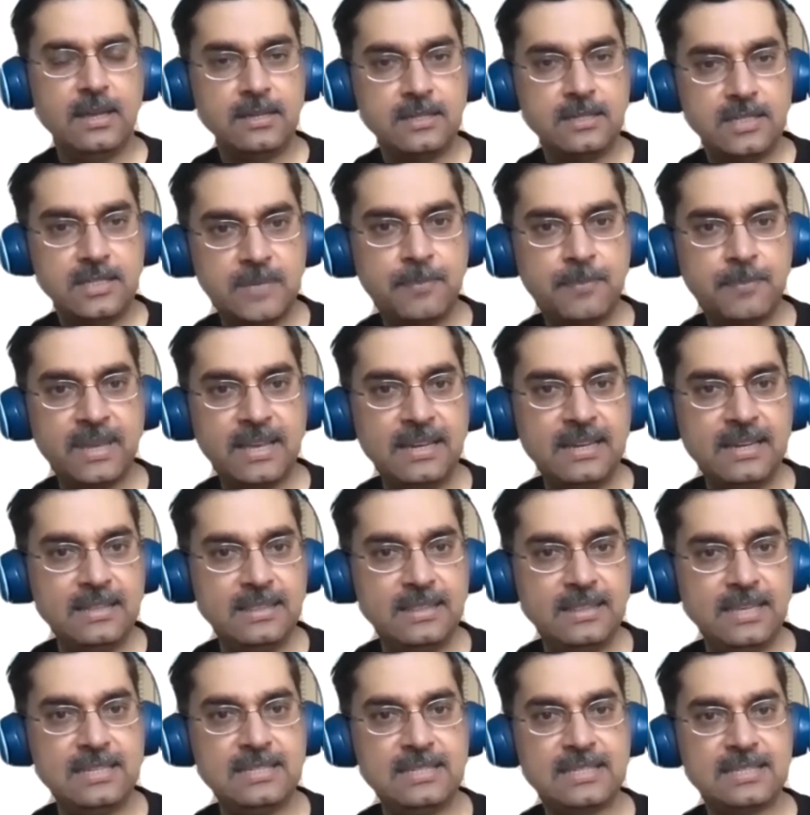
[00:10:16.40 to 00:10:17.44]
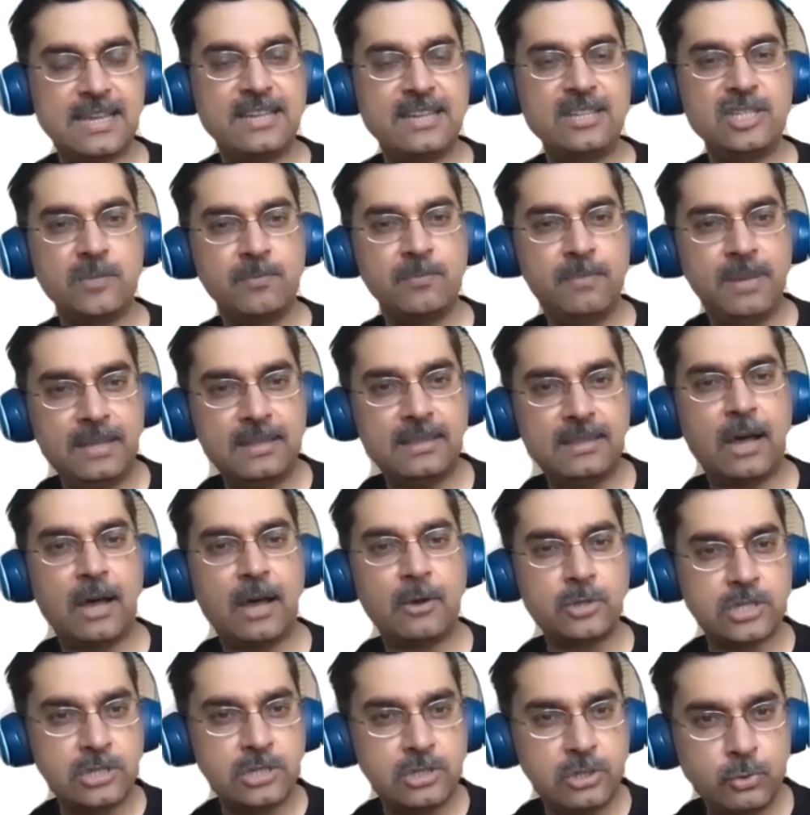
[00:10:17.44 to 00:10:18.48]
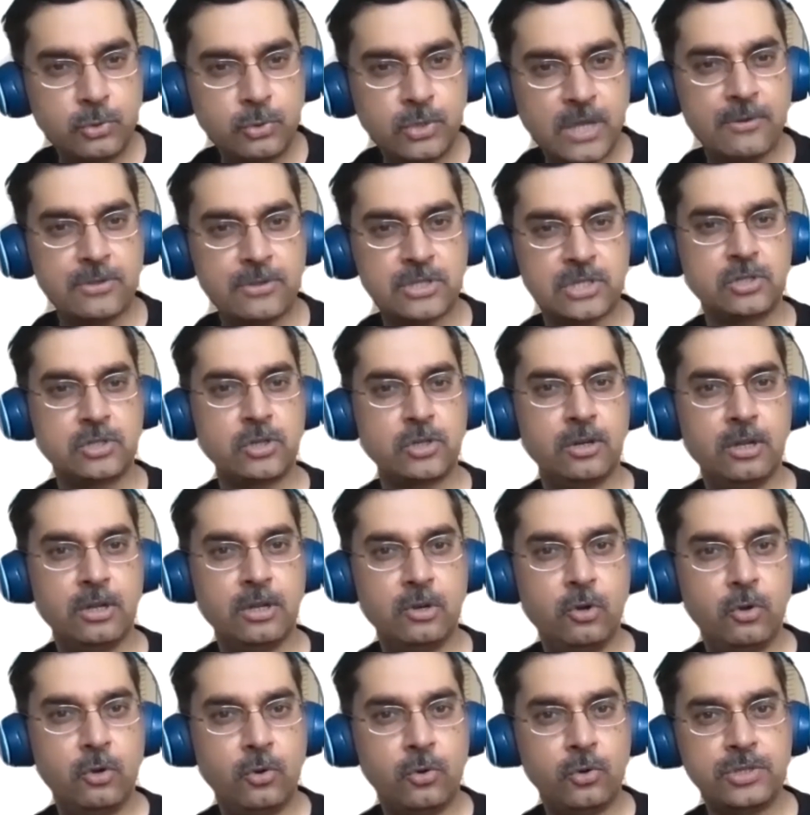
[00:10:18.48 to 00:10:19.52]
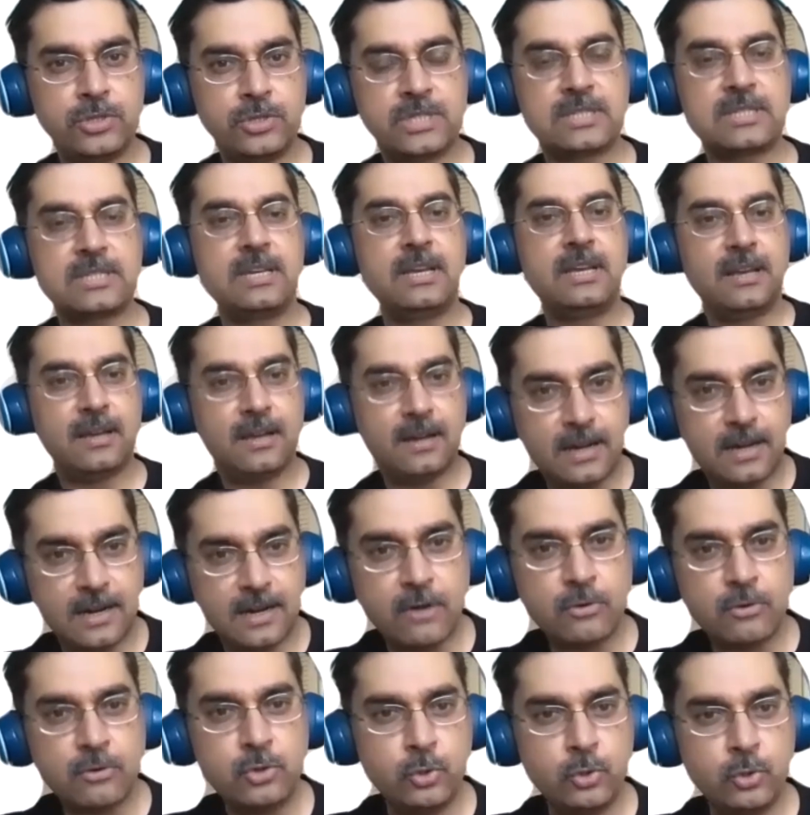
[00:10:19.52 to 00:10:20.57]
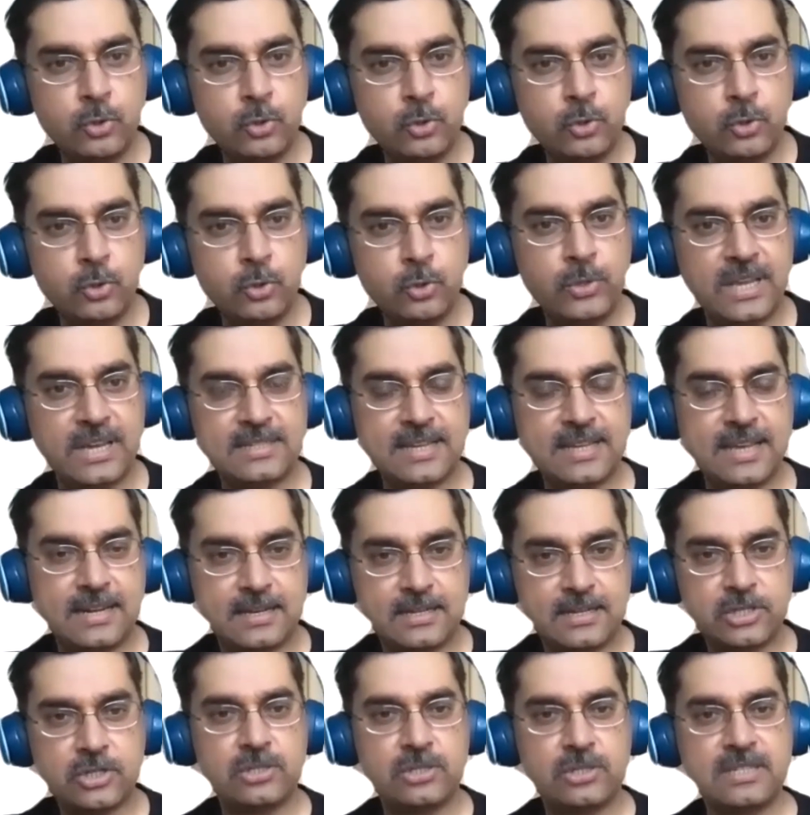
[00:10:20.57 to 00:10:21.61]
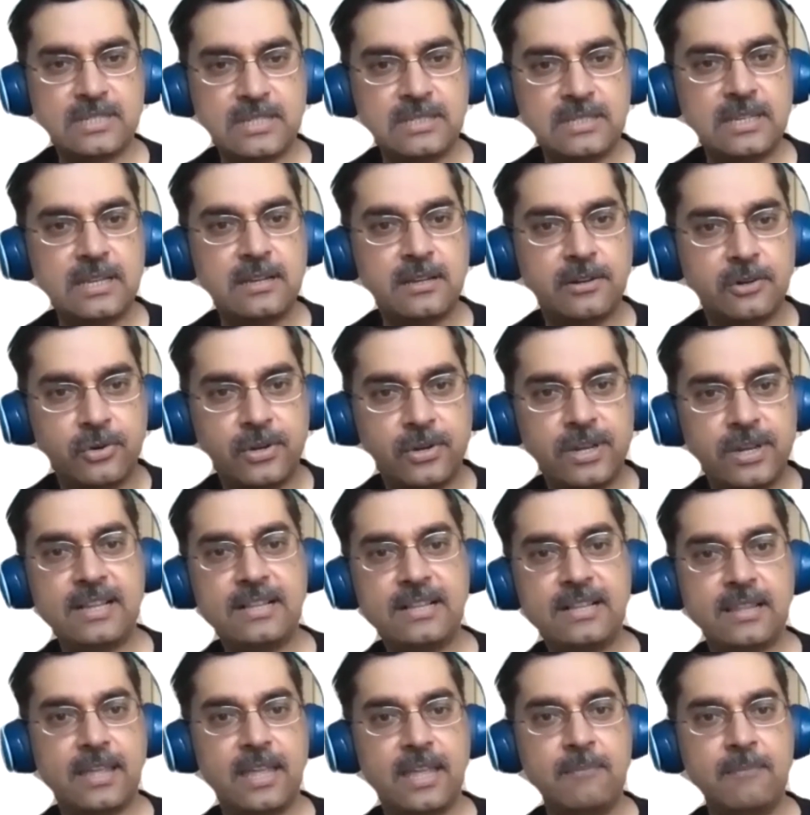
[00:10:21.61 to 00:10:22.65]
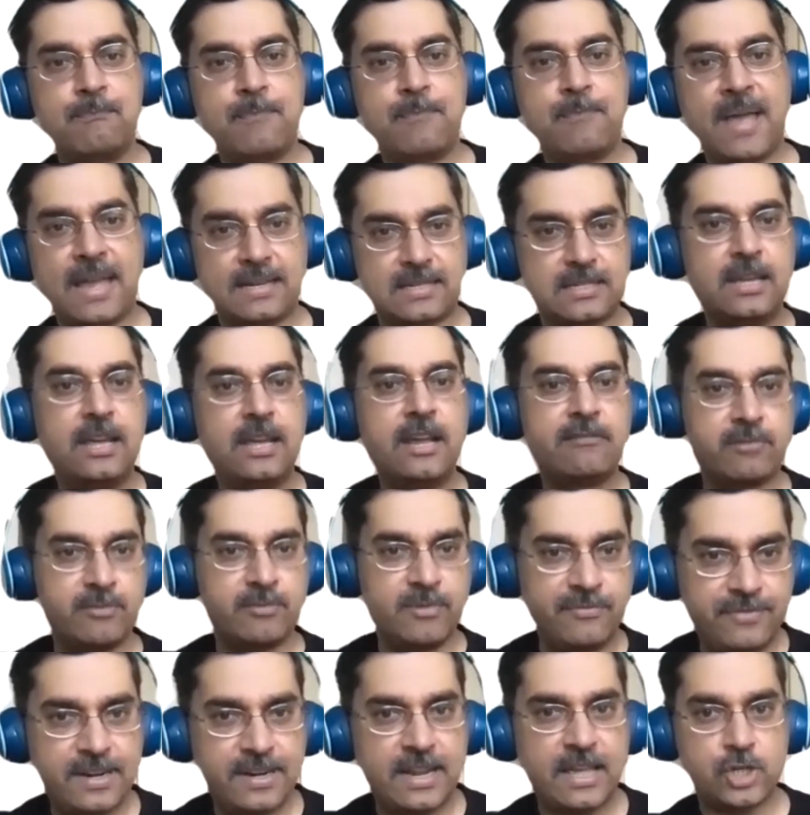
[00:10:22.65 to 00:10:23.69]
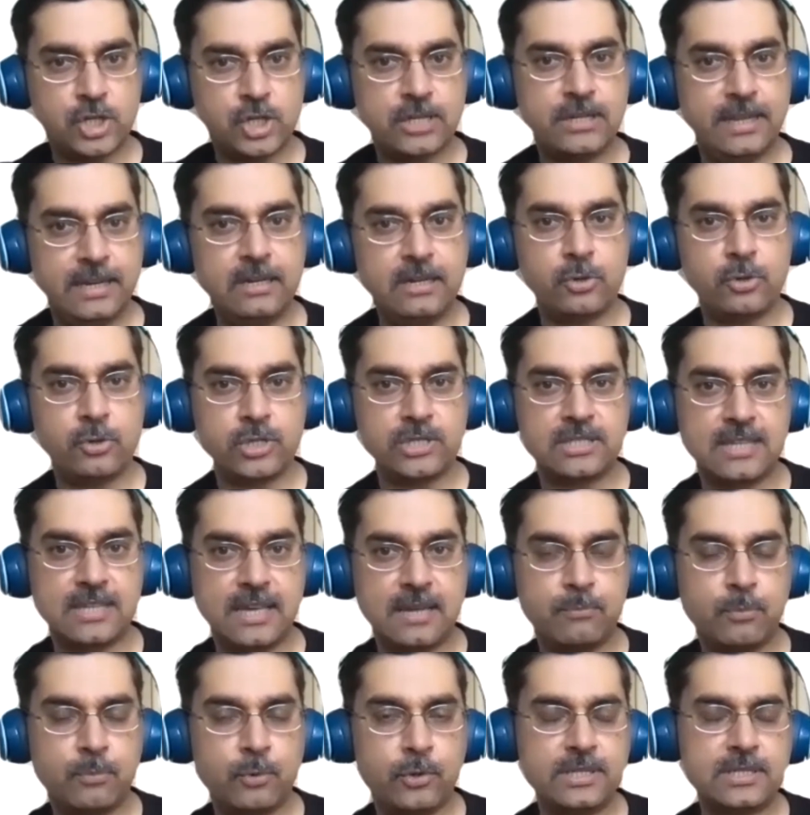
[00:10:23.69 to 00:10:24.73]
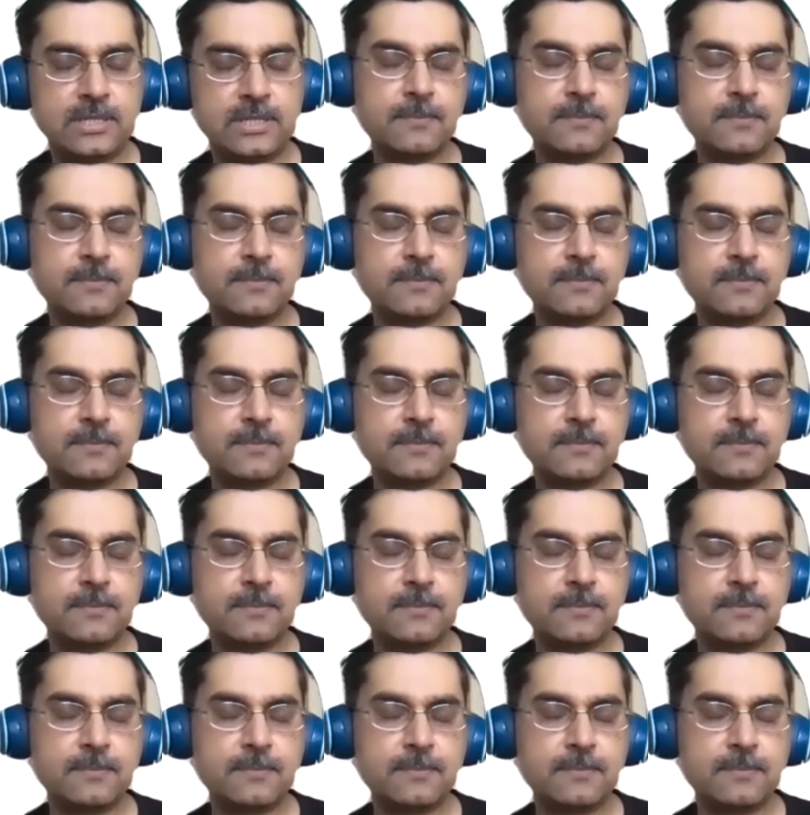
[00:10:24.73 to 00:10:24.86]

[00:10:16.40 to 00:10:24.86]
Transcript: Typically, these tend to be $1,000, $2,000 loans around 2-year tenor. So this is a real impact from a financial inclusion standpoint.